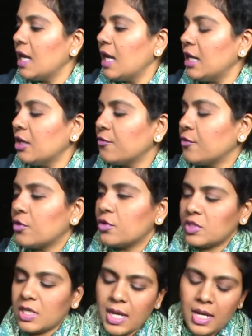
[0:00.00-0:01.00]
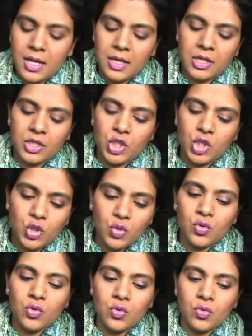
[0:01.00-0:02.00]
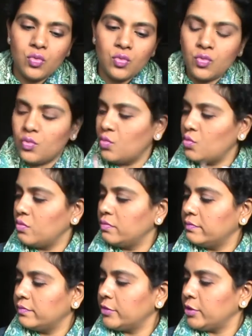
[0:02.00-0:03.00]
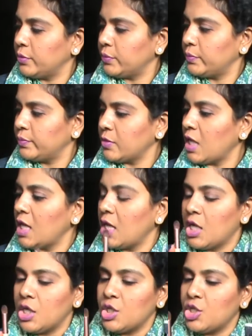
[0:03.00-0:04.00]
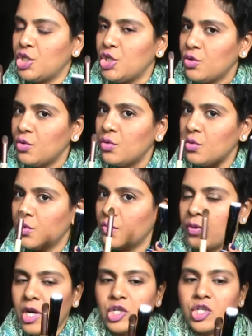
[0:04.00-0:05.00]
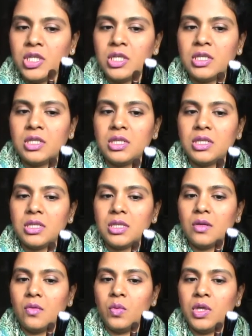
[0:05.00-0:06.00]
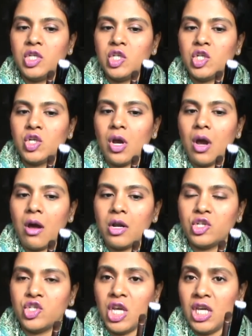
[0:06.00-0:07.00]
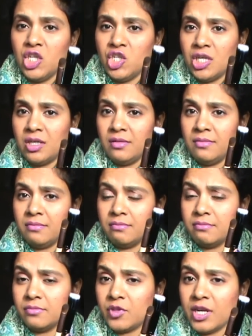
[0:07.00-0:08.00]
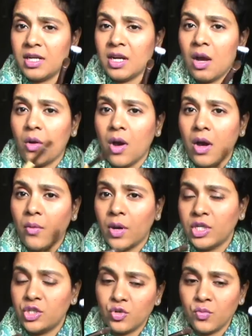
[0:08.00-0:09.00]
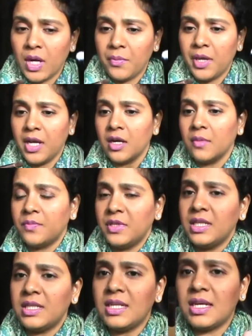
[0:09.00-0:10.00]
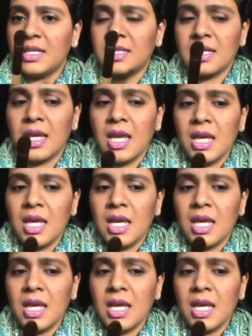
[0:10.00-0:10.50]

and of course uh, two no two brushes which are changing right now how I do my makeup these days